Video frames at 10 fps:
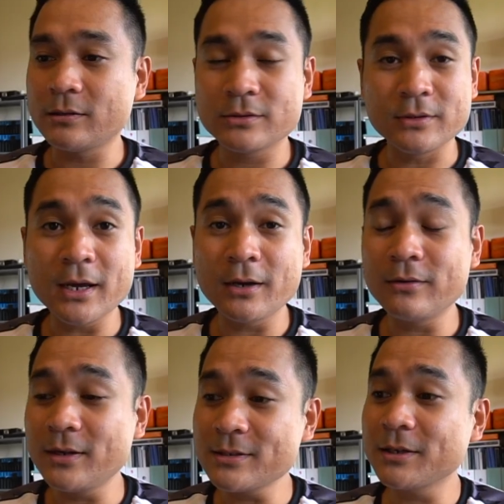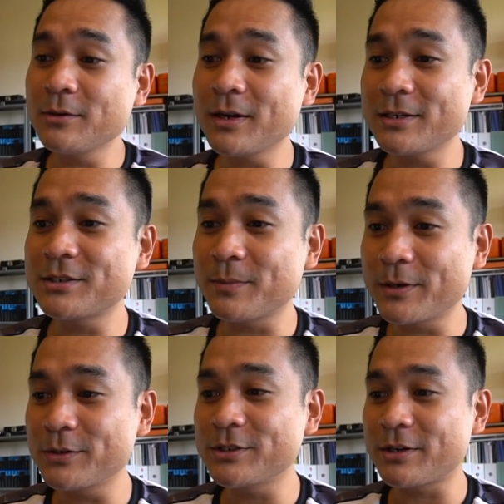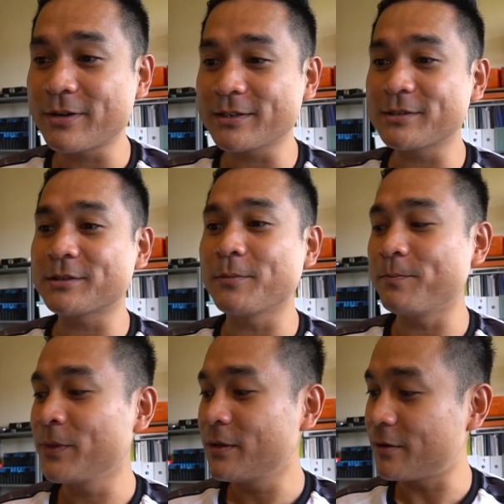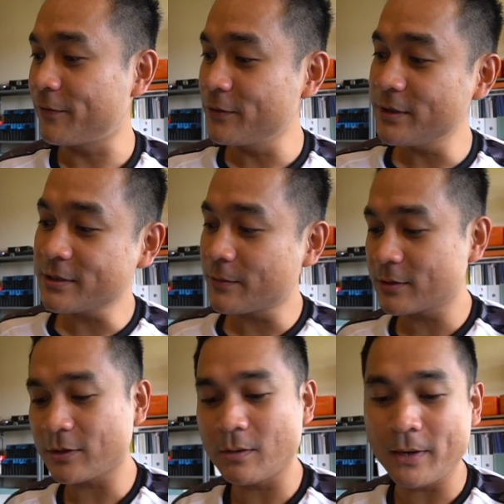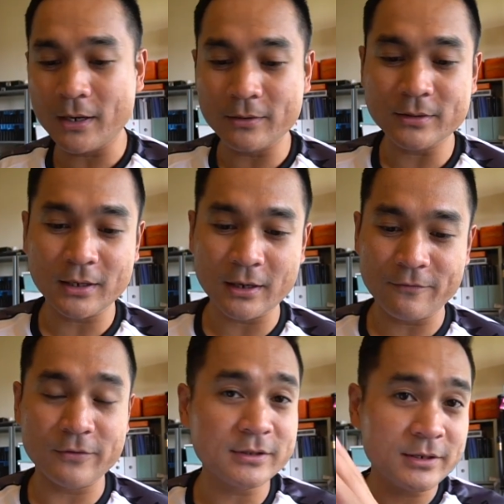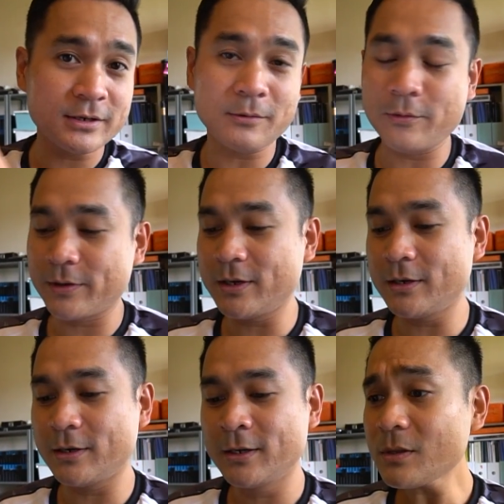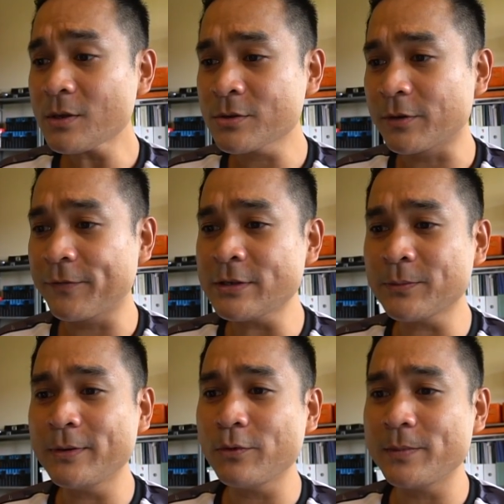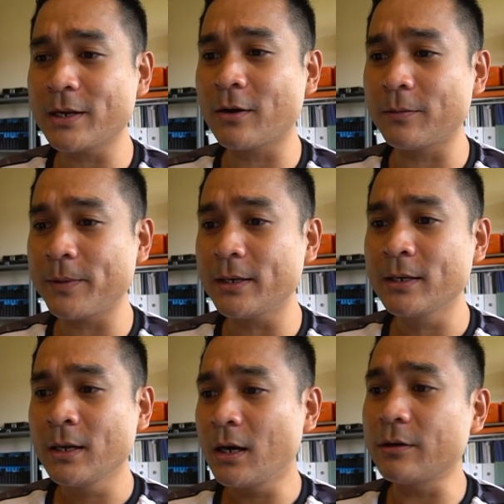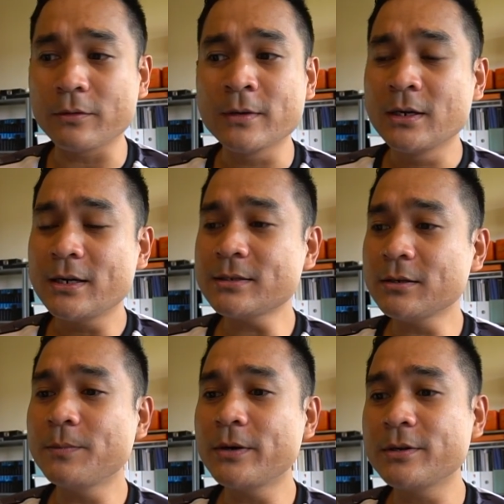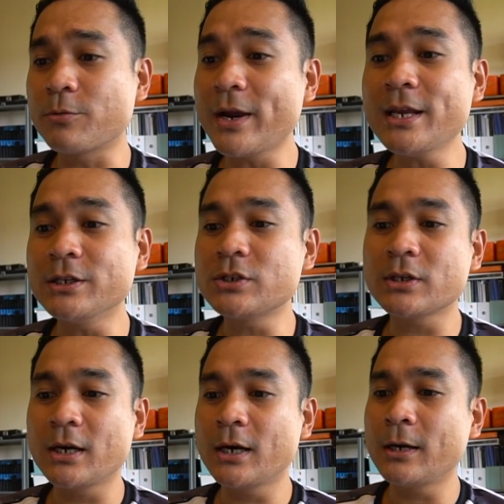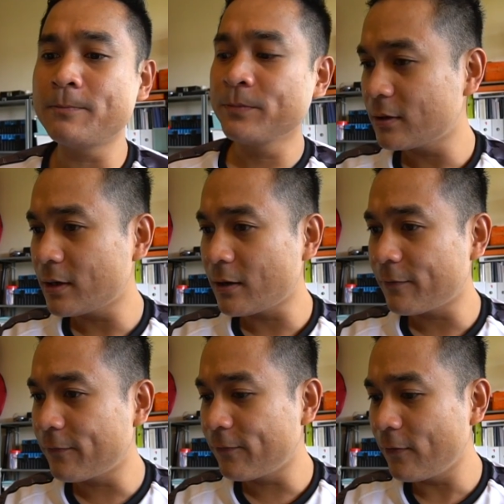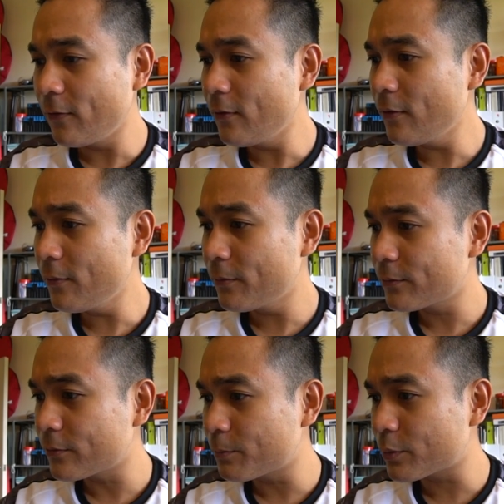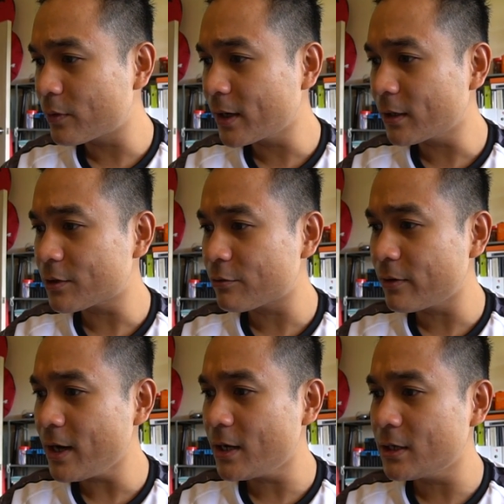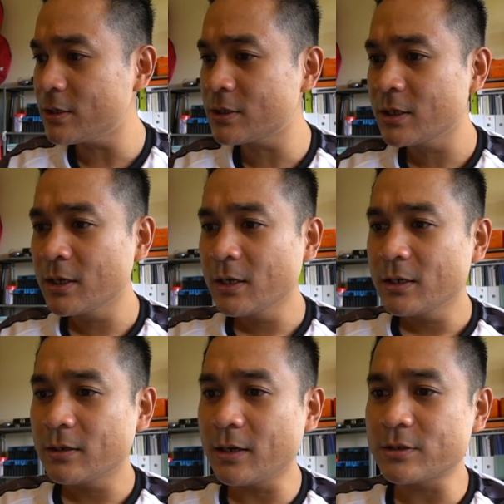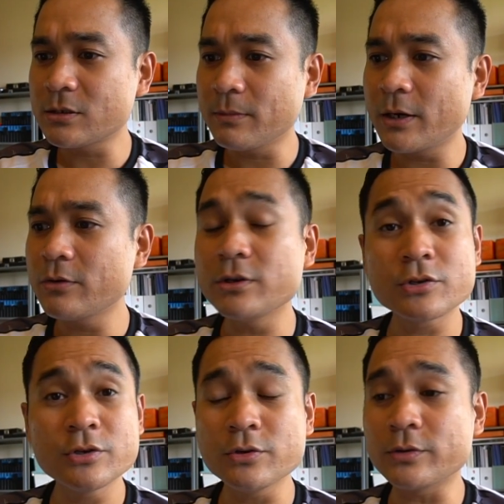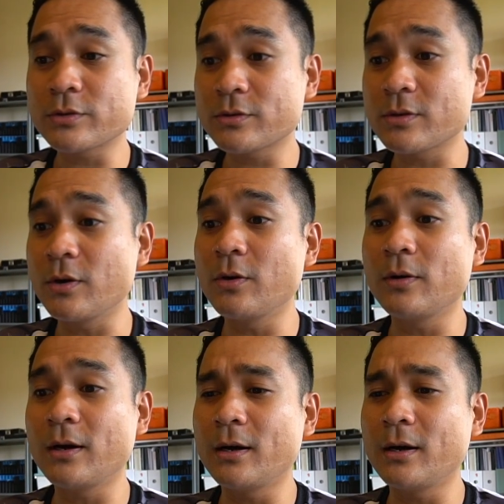So now let's take a look at the Shimano GRX system. There are a few things I want to talk about. I've written it out over here. So the first one would be the cockpit. Oh no, let's talk about the range. There are 4 product range that Shimano introduced. So